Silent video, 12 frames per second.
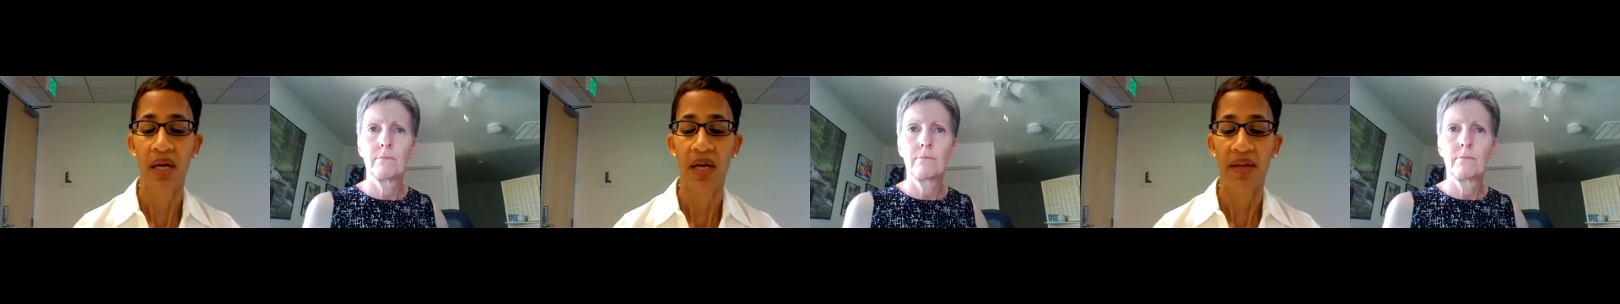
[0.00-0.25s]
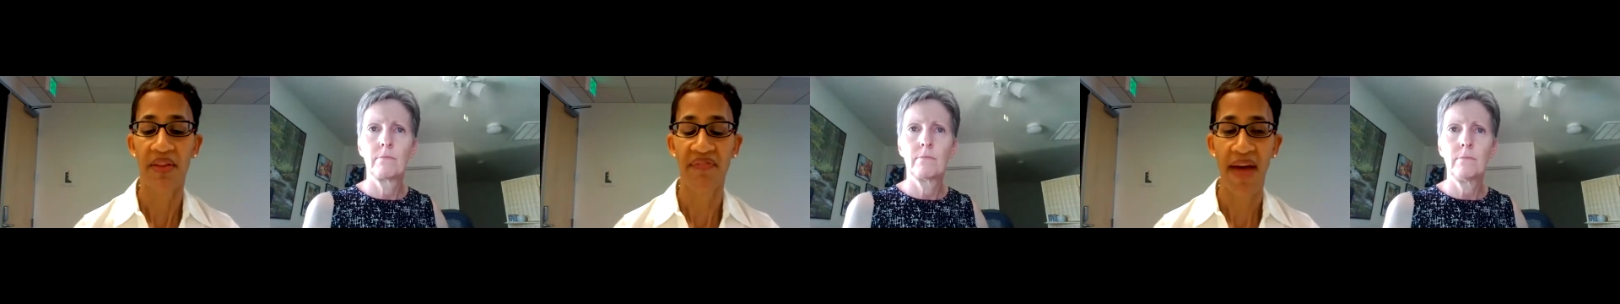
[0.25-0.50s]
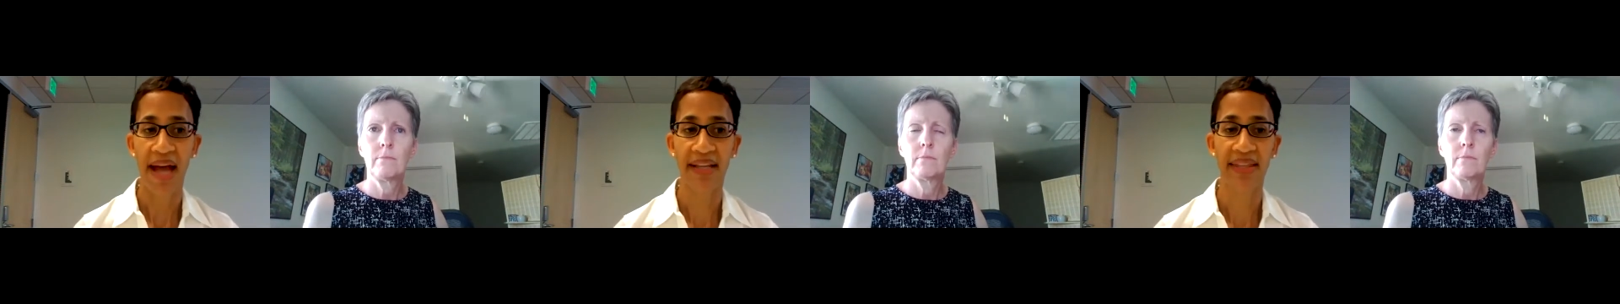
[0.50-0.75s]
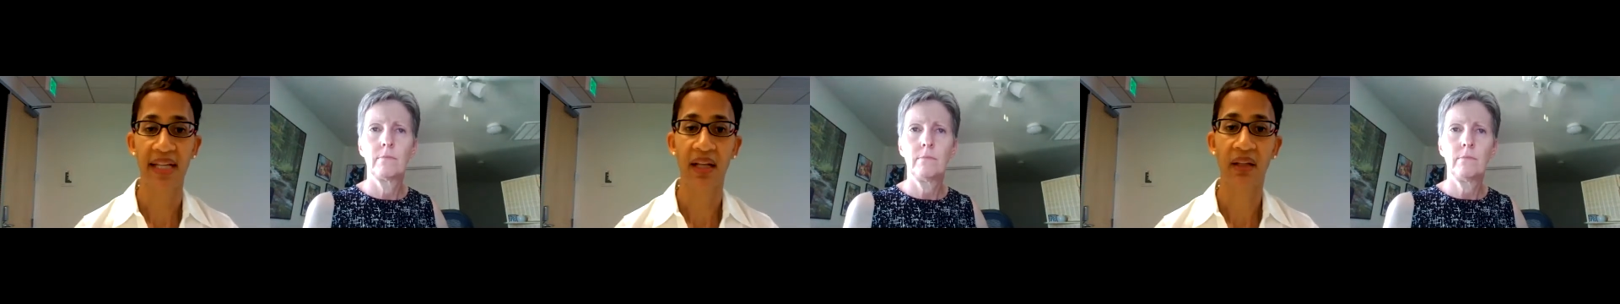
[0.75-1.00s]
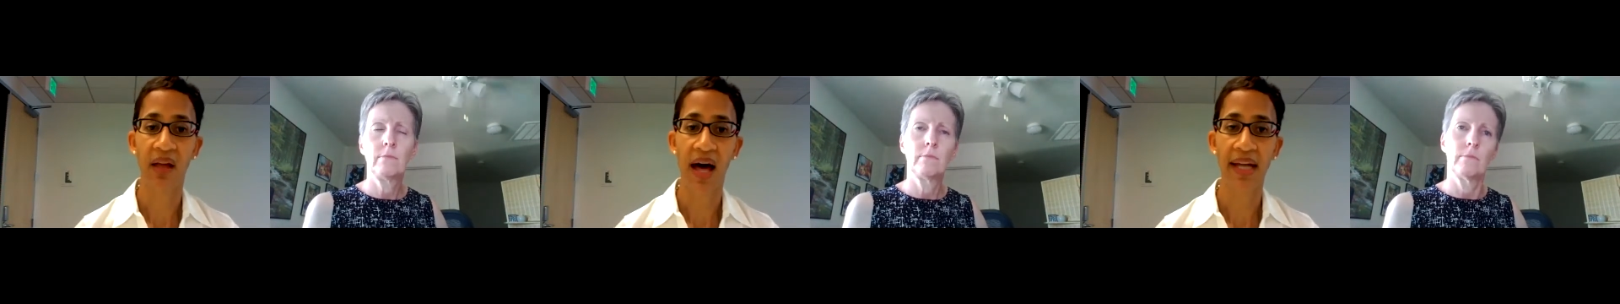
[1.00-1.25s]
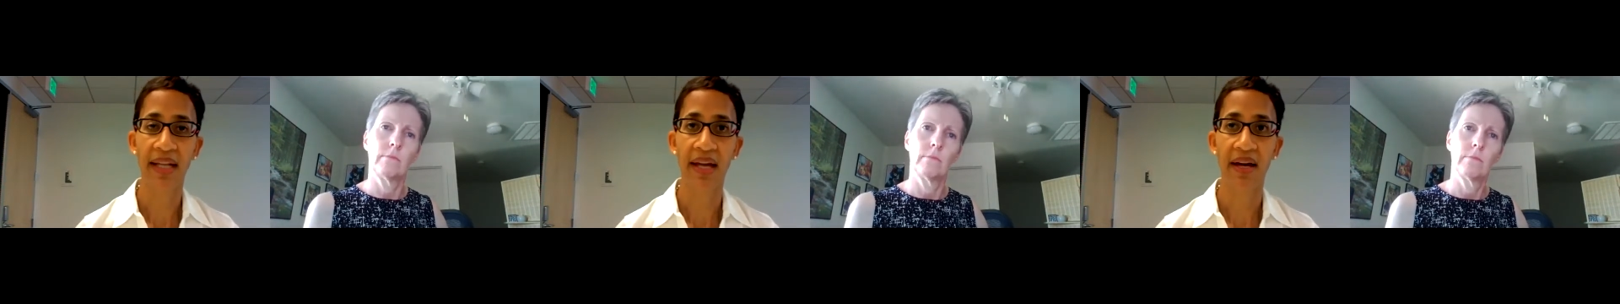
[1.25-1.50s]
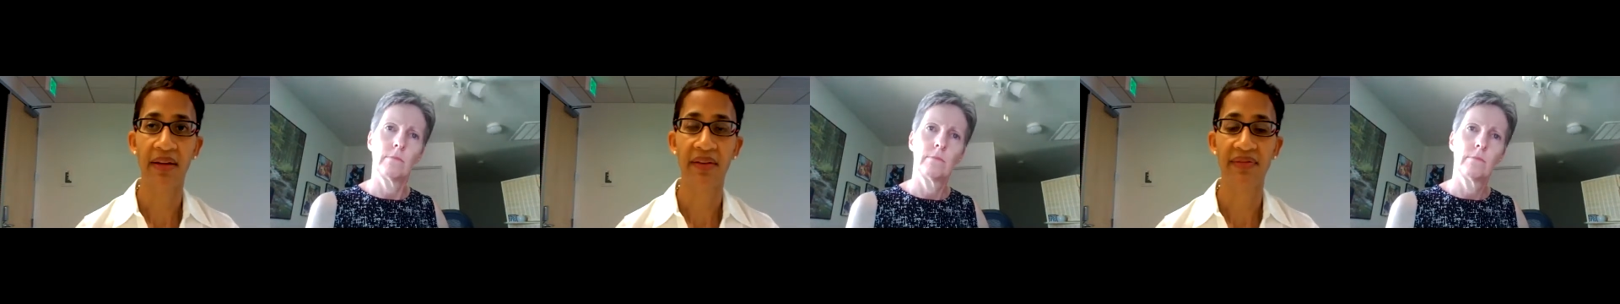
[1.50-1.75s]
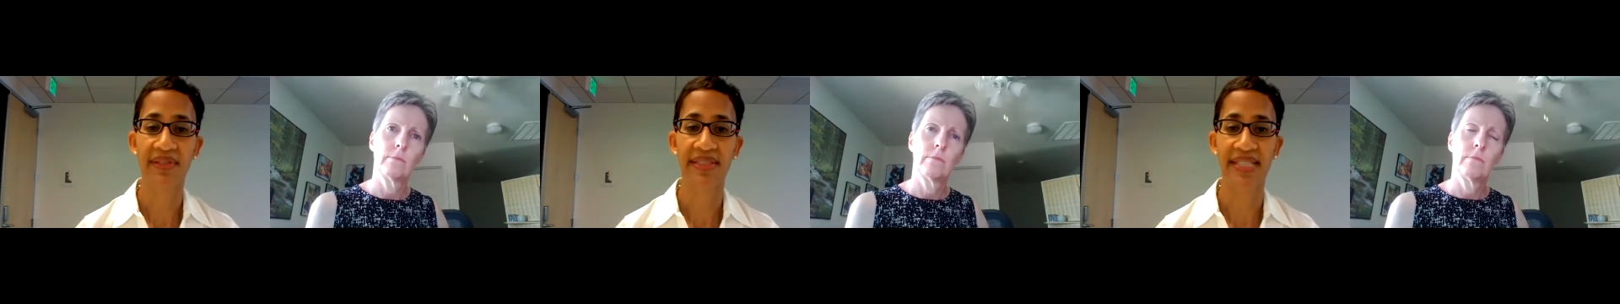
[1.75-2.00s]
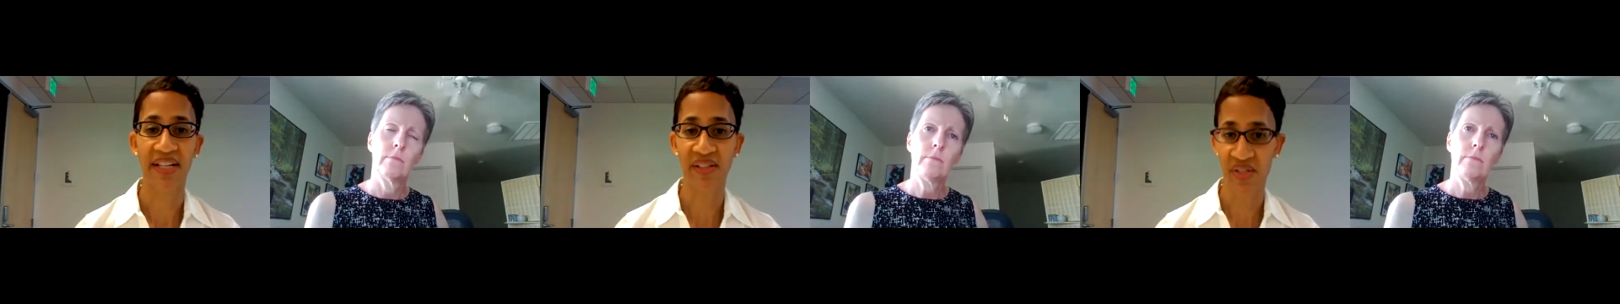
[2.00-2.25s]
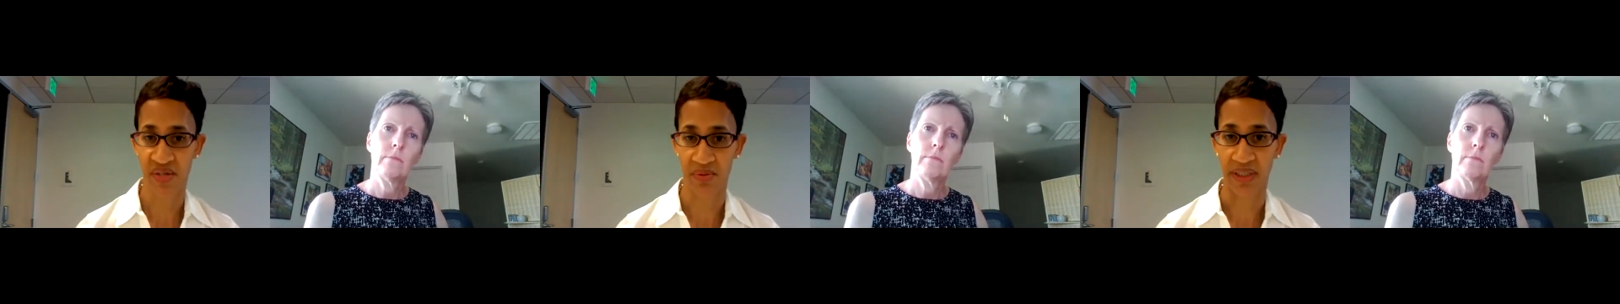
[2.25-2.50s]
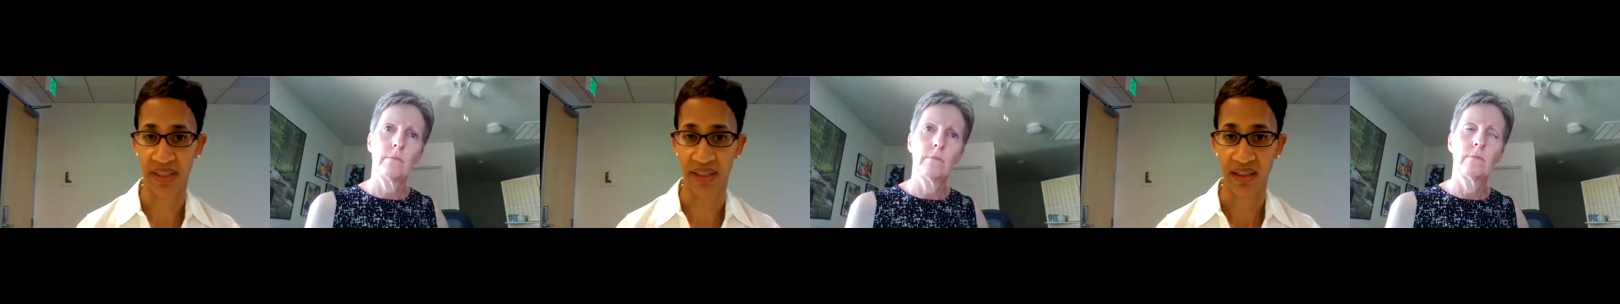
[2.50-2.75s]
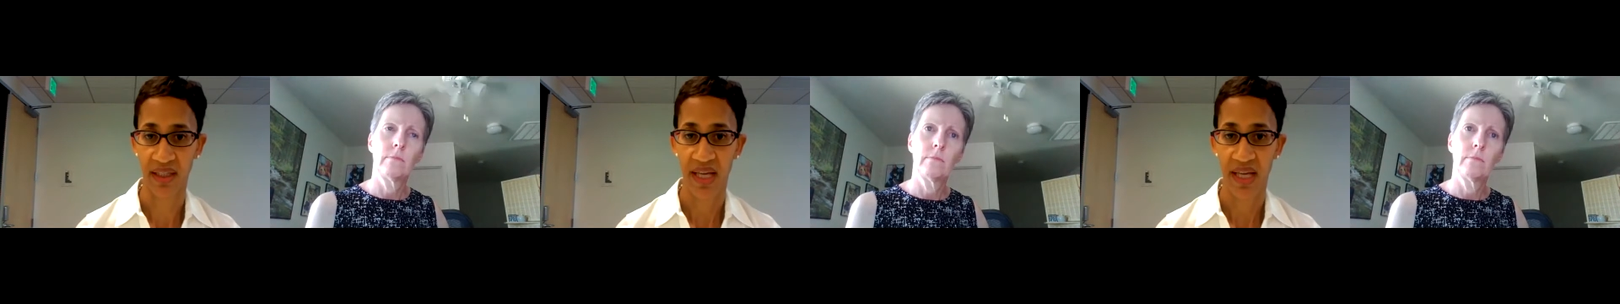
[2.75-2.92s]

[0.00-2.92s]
Speaker 1: the fact that a lot of dentistry,